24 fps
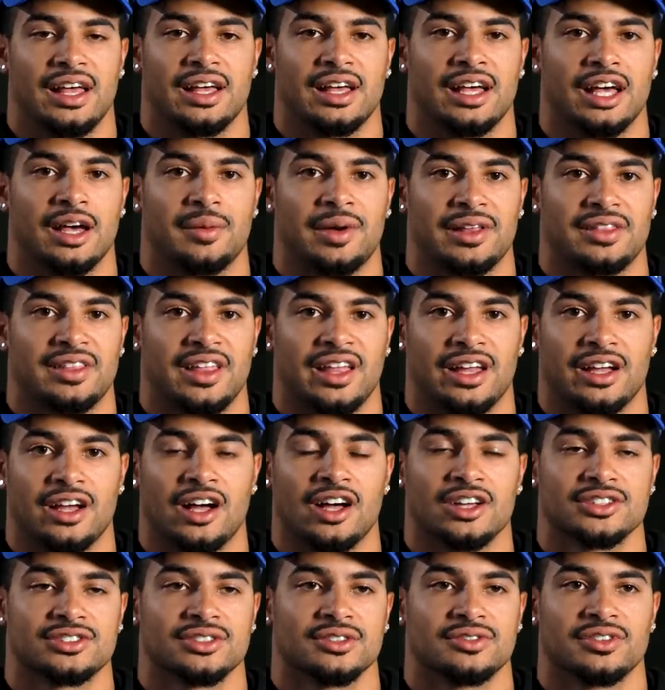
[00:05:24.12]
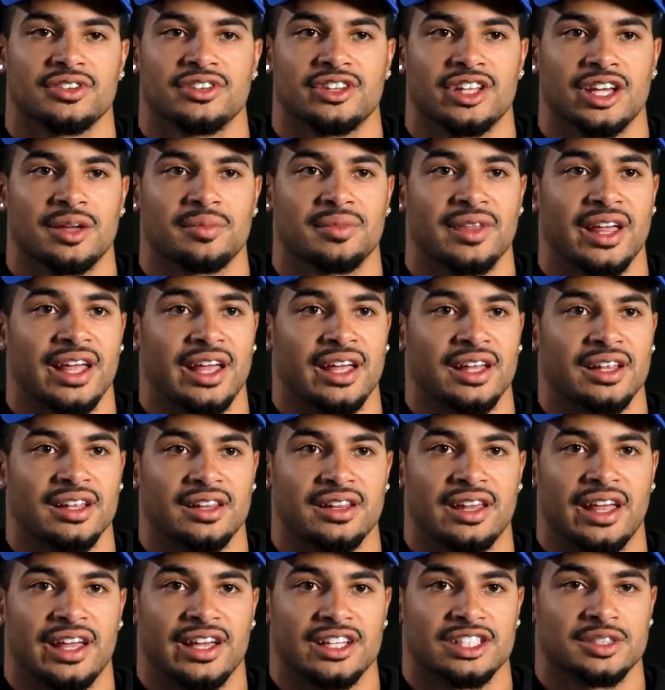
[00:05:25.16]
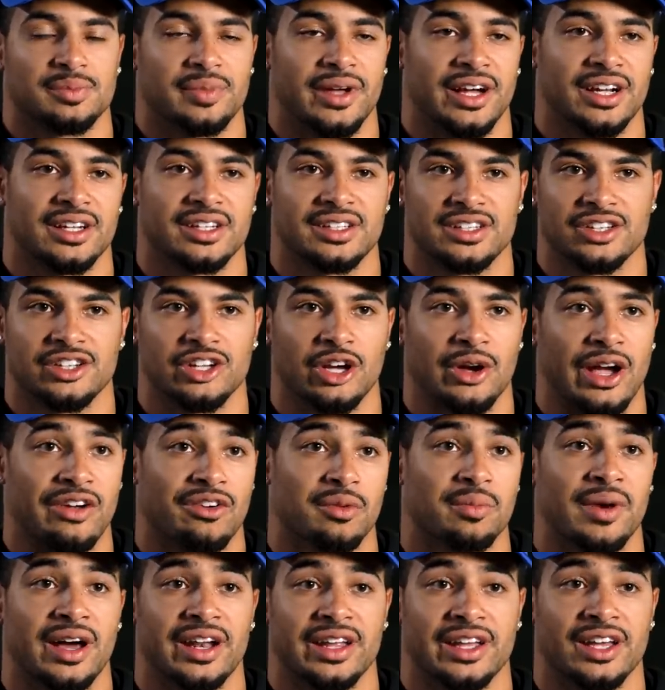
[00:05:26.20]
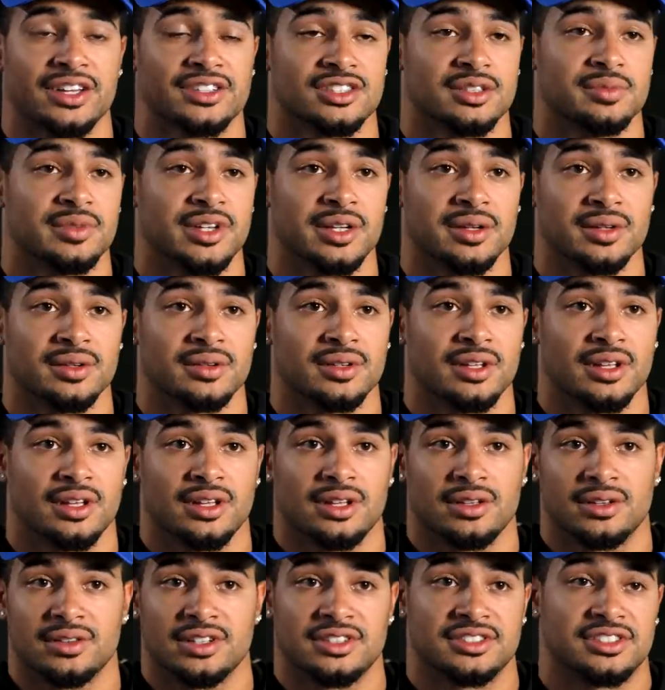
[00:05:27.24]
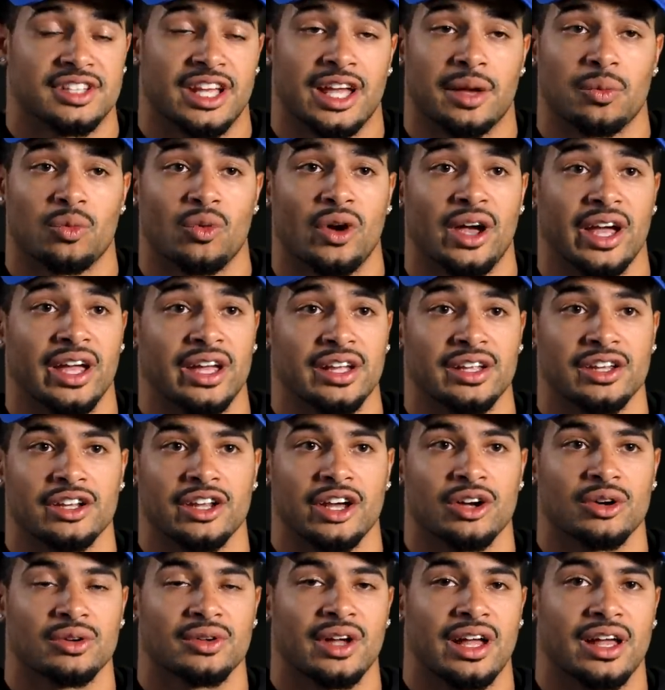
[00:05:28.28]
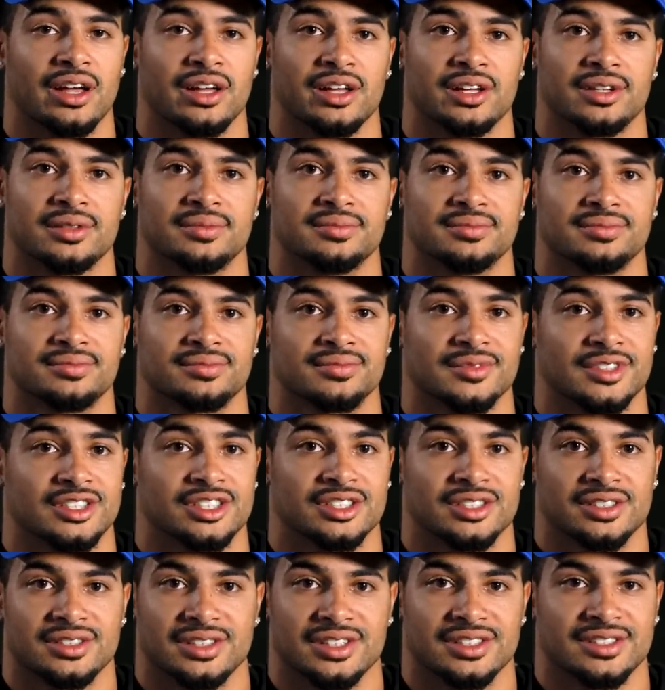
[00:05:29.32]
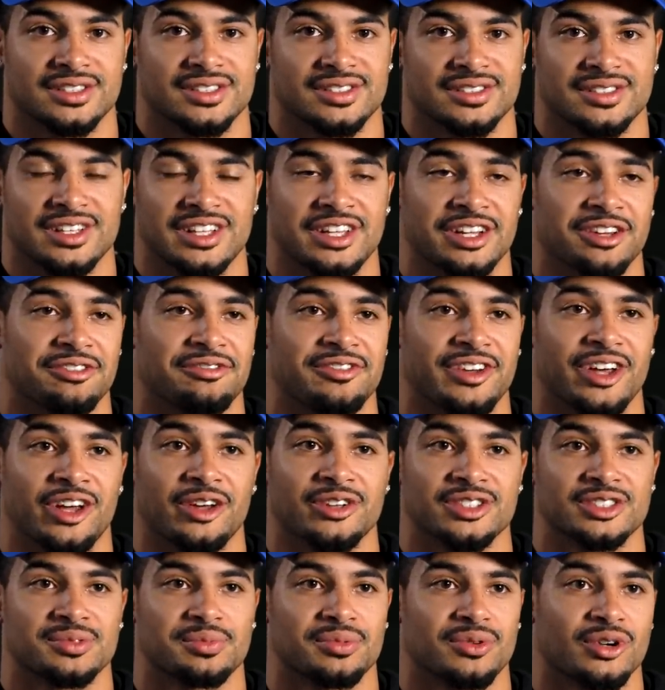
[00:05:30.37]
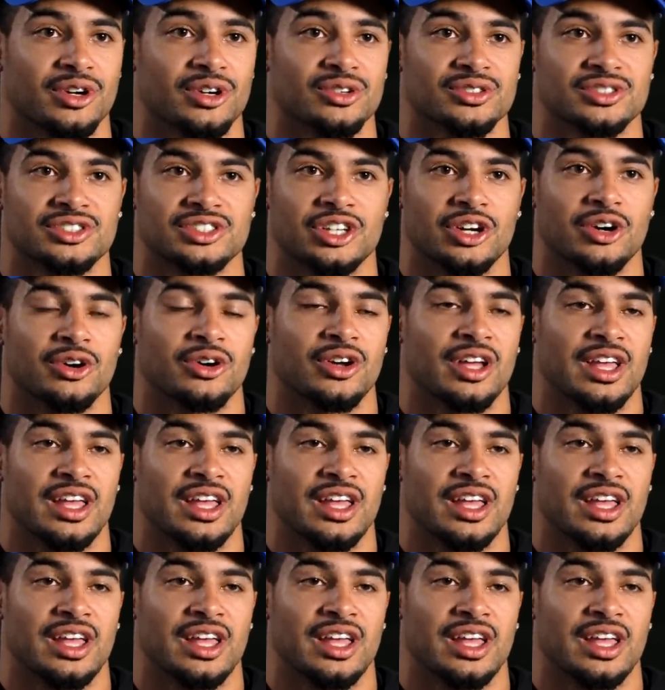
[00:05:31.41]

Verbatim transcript: um, I think also for them, they they expect you know everybody else to be the same way. You know, um, it's it's the NFL, it's pro, so